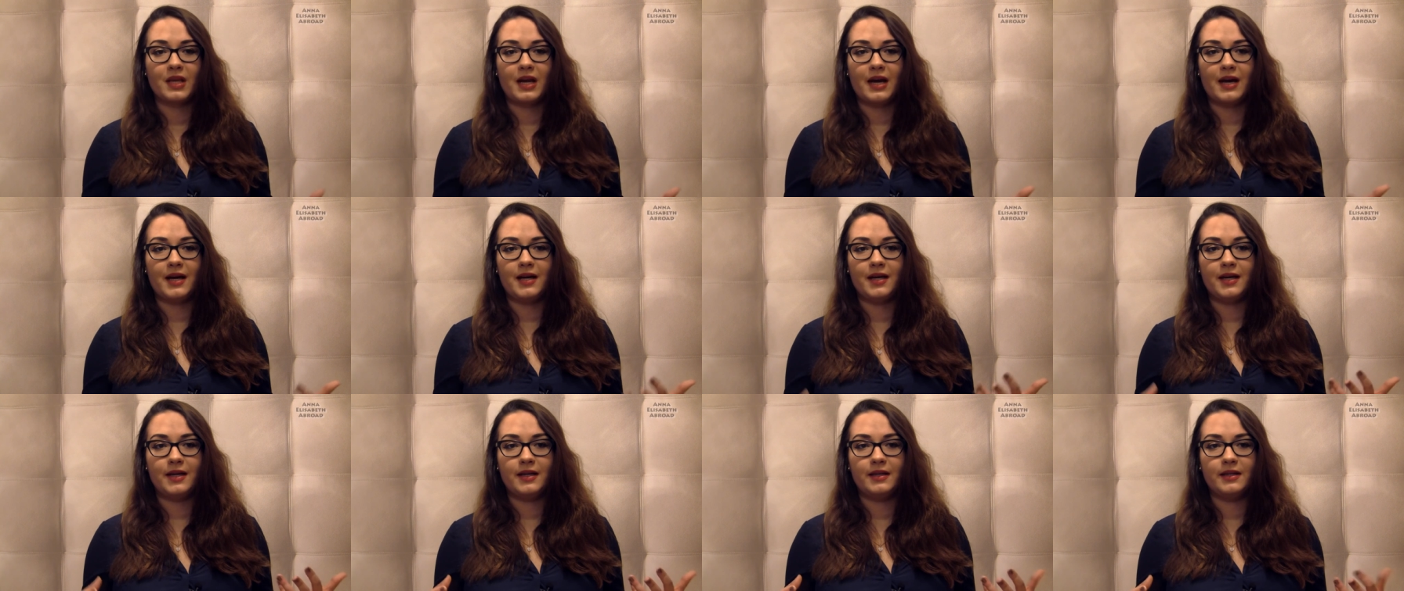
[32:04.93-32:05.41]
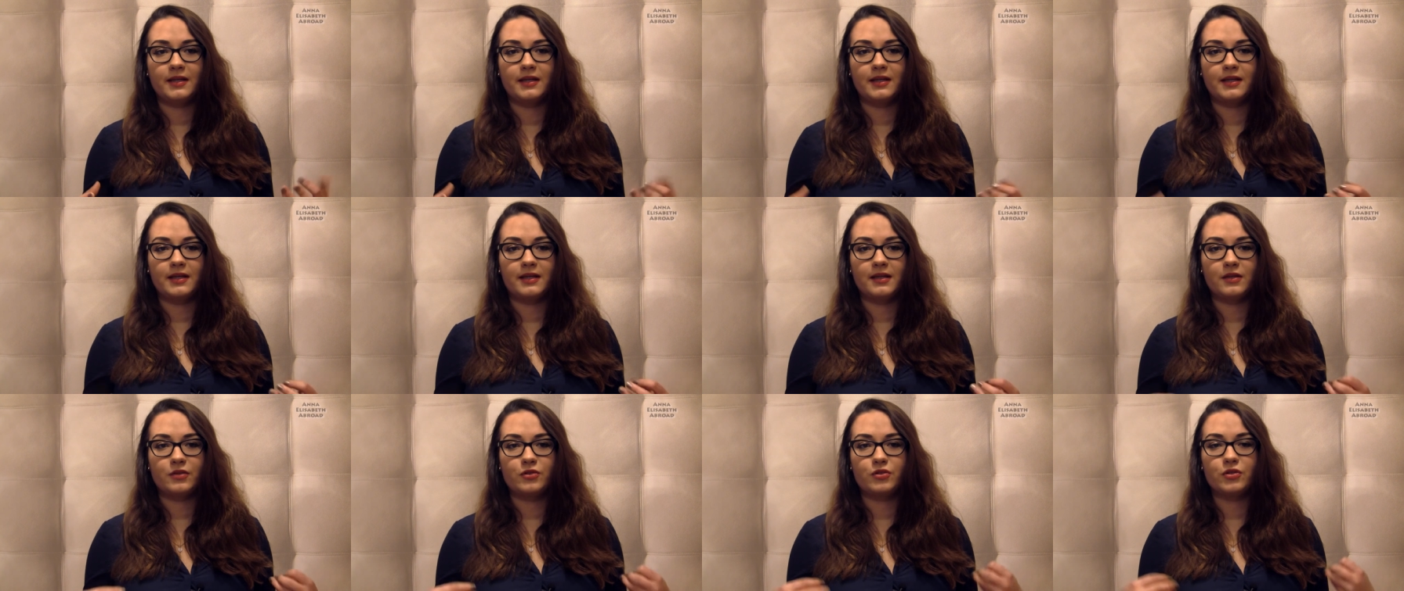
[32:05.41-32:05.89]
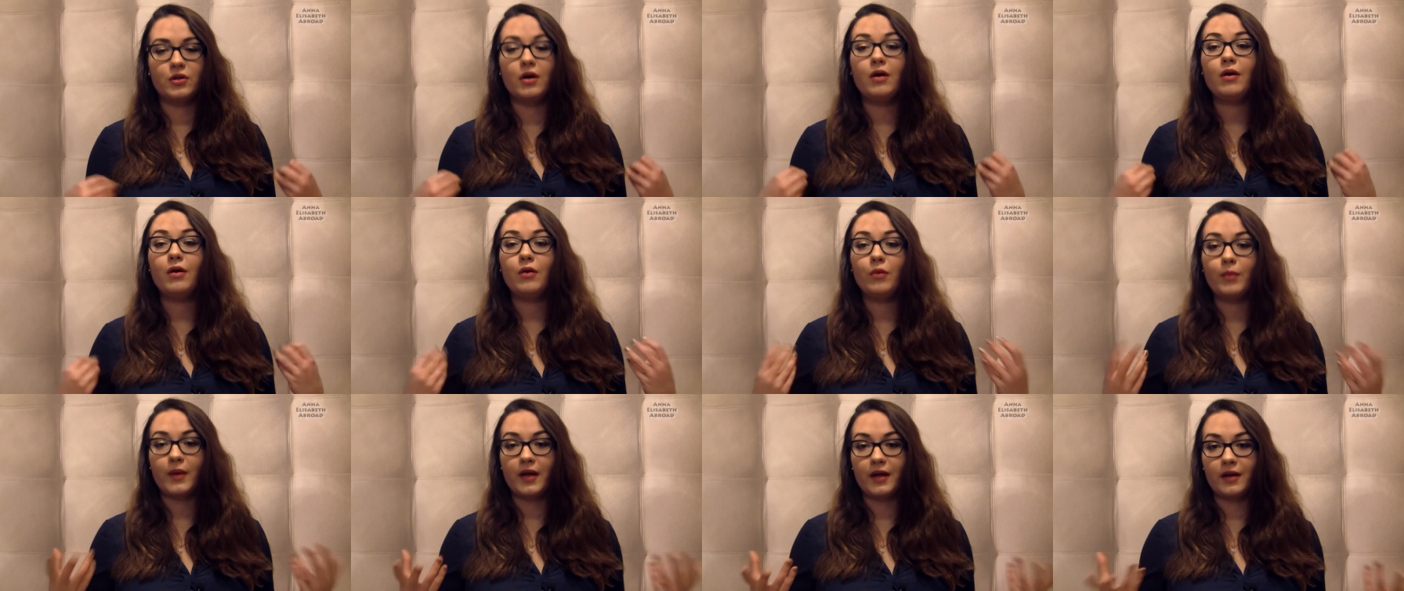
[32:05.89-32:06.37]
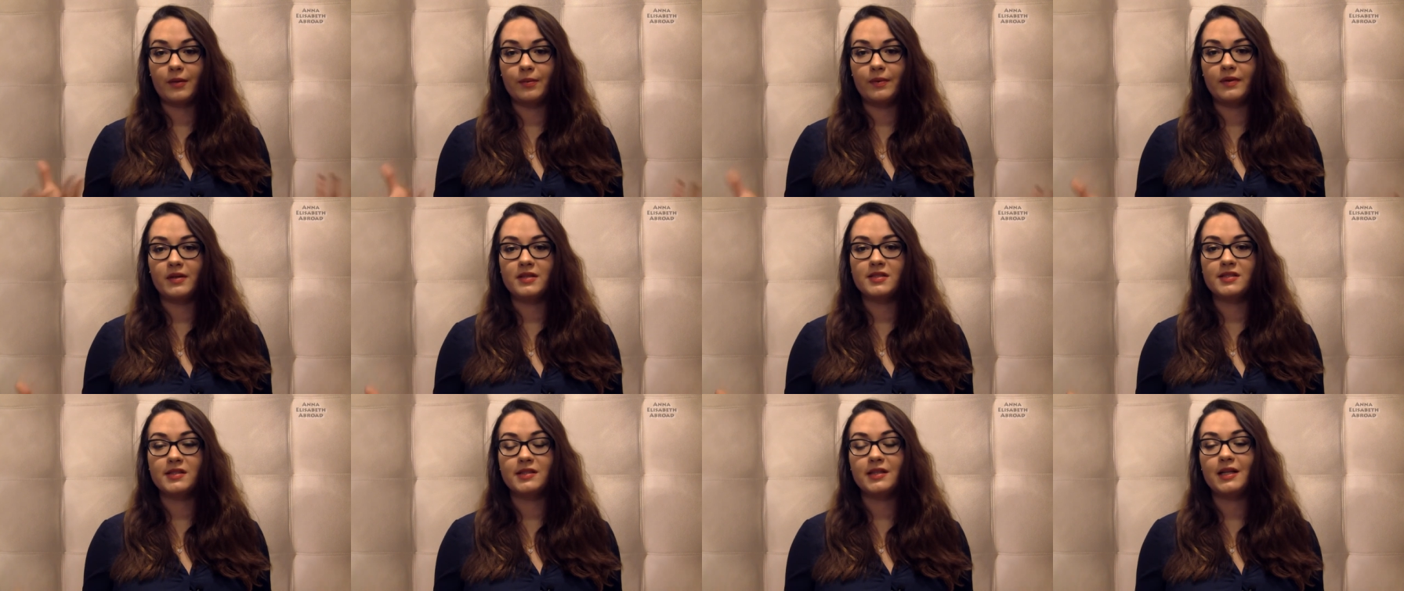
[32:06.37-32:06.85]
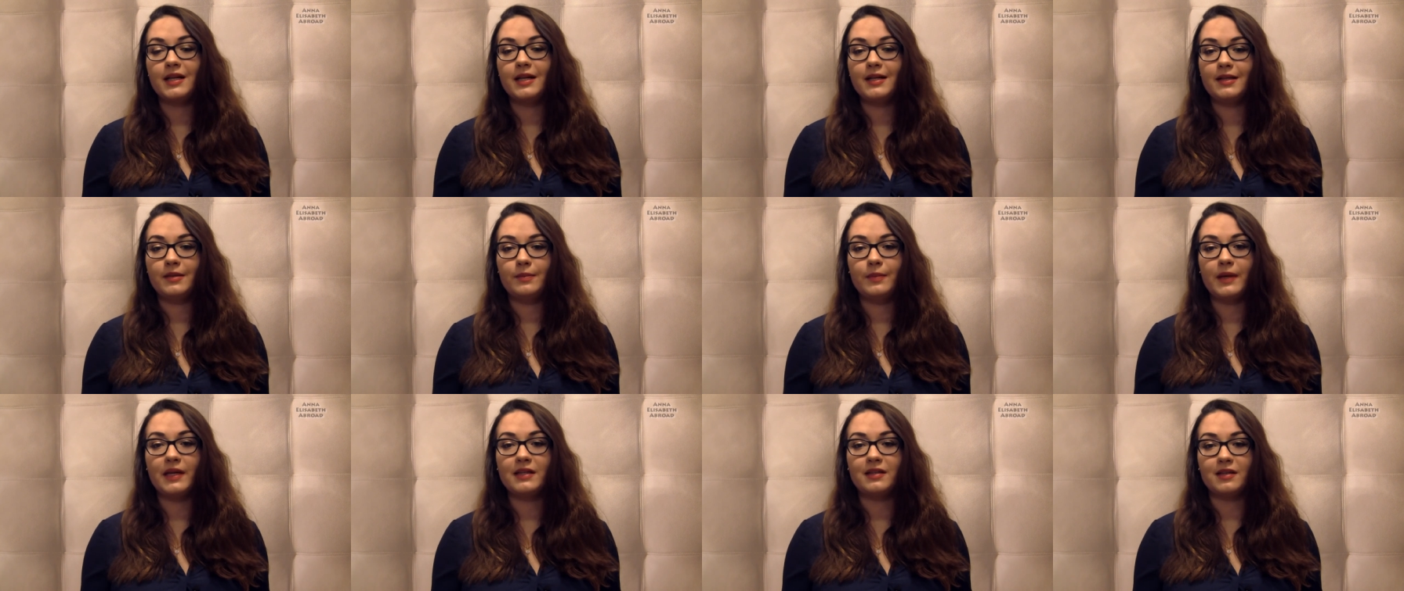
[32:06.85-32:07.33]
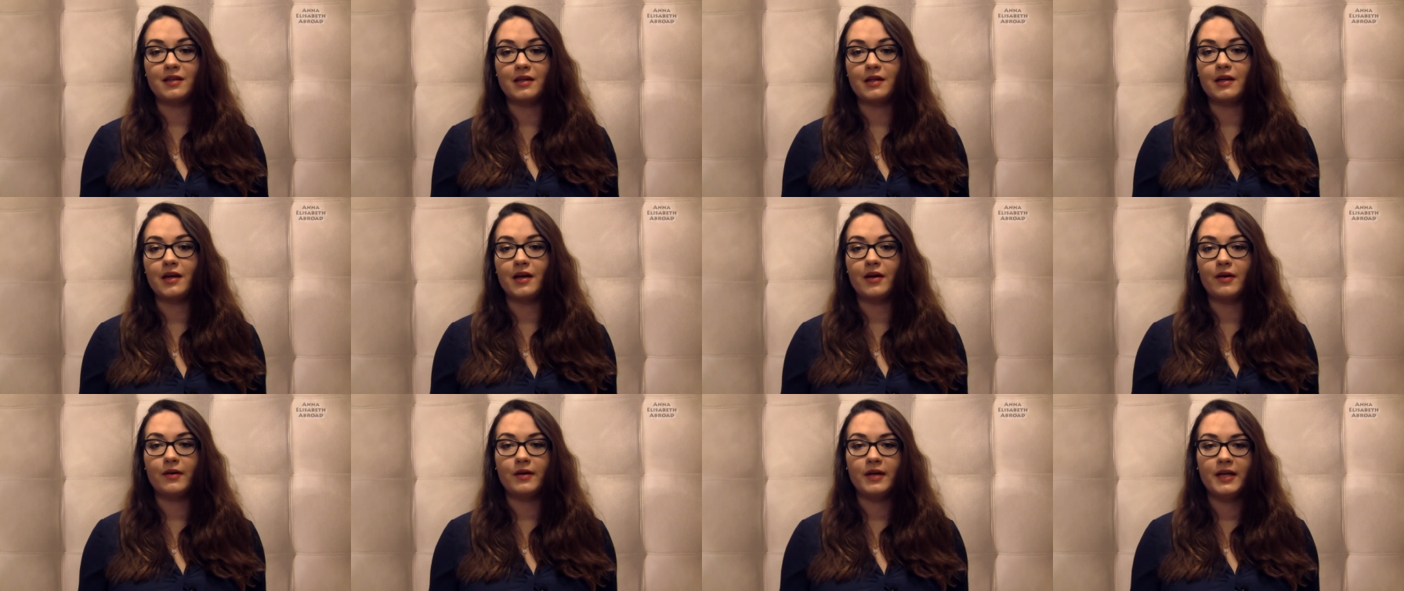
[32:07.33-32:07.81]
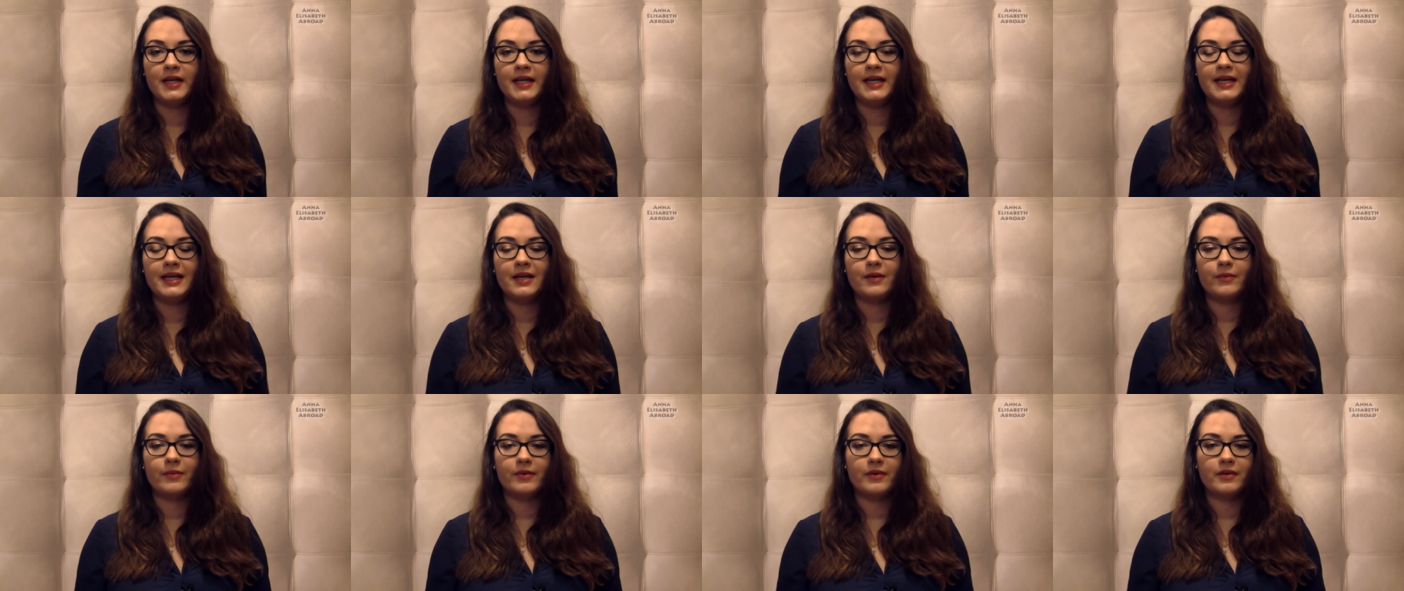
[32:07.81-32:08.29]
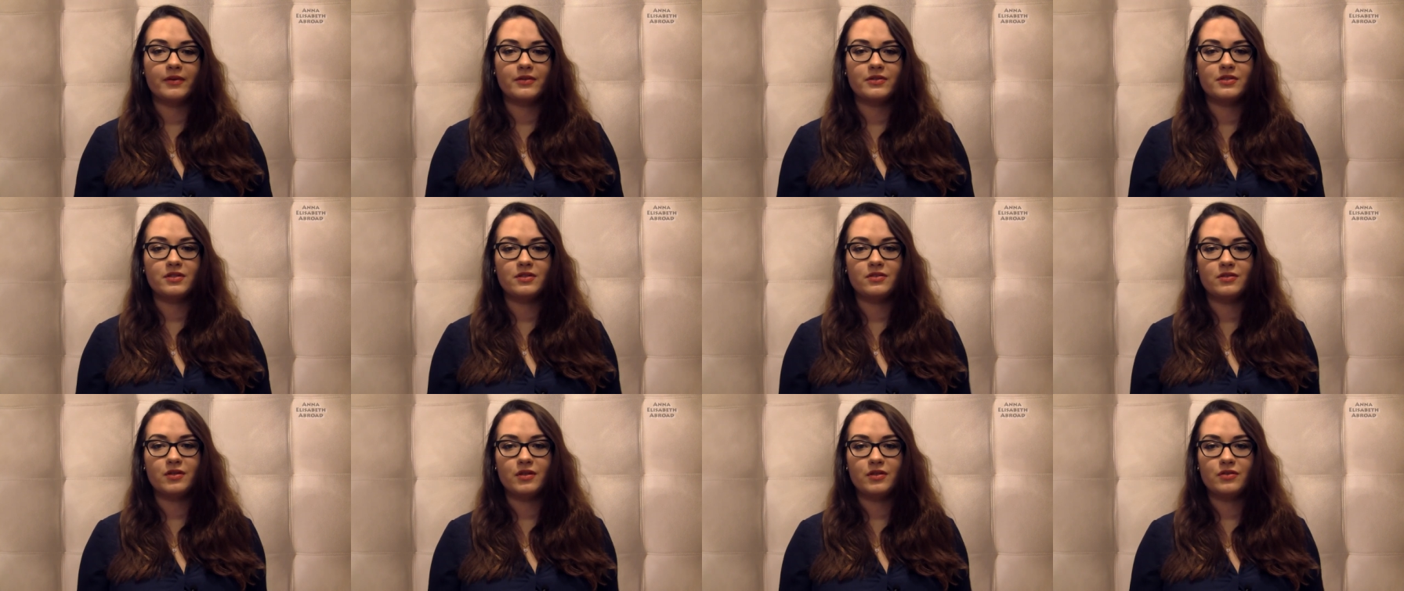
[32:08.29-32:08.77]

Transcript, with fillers: I show my personality better now because it,